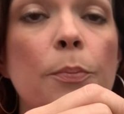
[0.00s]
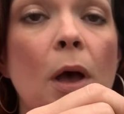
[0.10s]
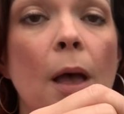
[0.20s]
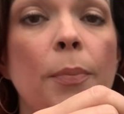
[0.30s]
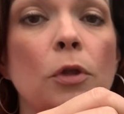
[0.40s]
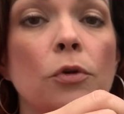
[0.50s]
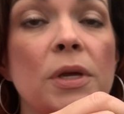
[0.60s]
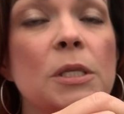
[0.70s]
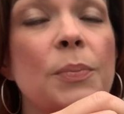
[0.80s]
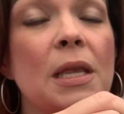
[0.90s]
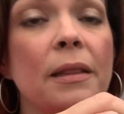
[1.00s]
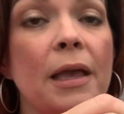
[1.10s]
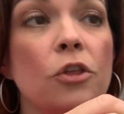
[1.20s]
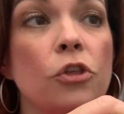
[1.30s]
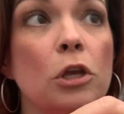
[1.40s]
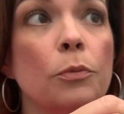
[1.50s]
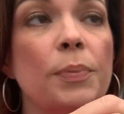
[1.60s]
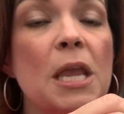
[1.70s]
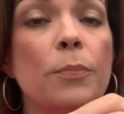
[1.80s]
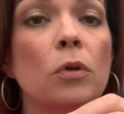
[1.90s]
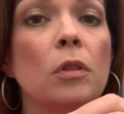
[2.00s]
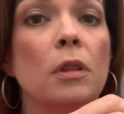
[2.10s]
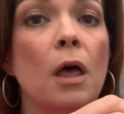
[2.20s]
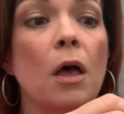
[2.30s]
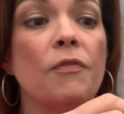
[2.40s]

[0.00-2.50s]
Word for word: popular recipe last year. People loved